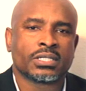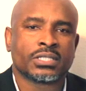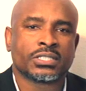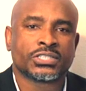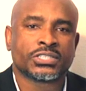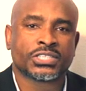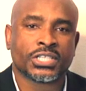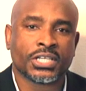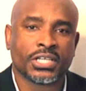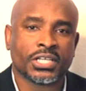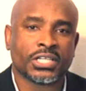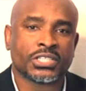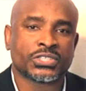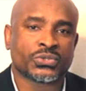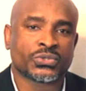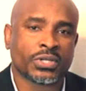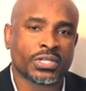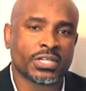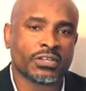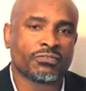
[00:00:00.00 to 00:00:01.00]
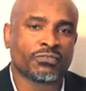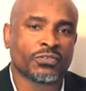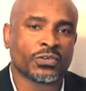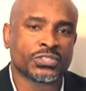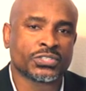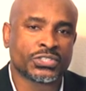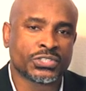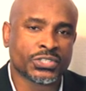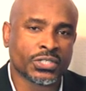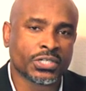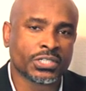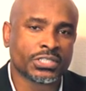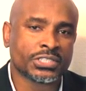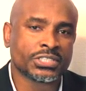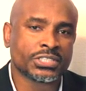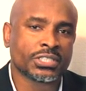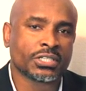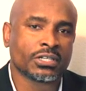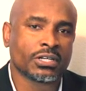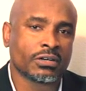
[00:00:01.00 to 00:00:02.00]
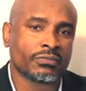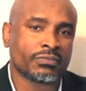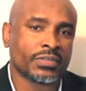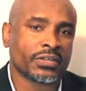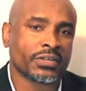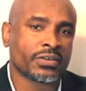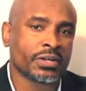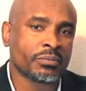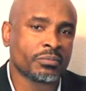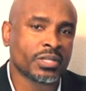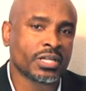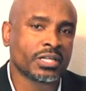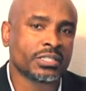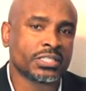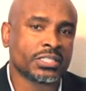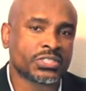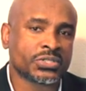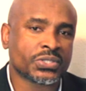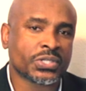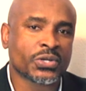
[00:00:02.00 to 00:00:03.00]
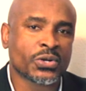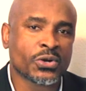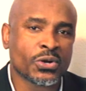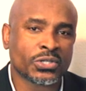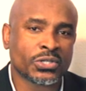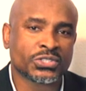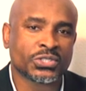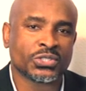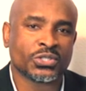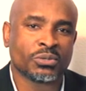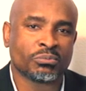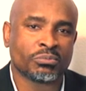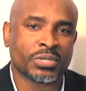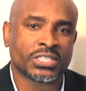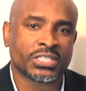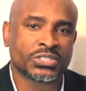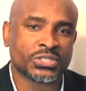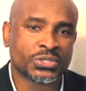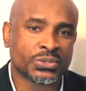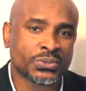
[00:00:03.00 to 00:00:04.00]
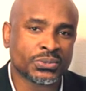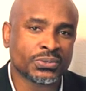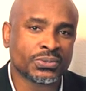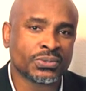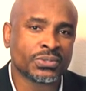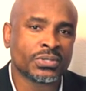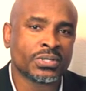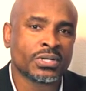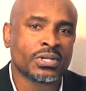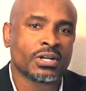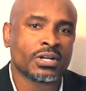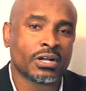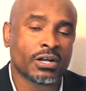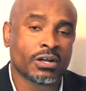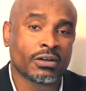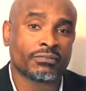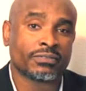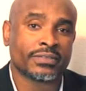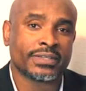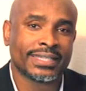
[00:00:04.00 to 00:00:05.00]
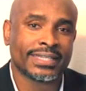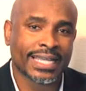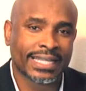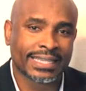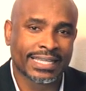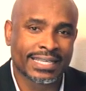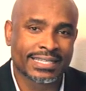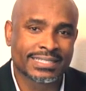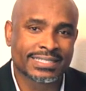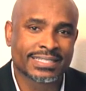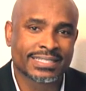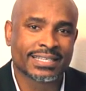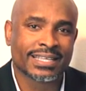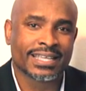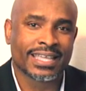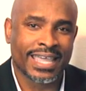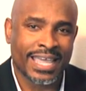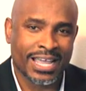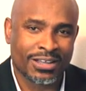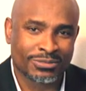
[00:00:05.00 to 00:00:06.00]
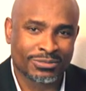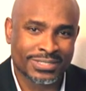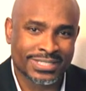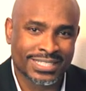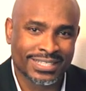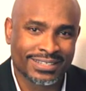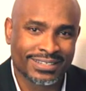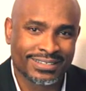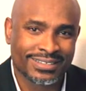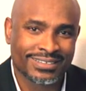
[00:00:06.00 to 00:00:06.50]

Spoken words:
She is running for Judge of the Criminal District Court number 2 of Dallas County.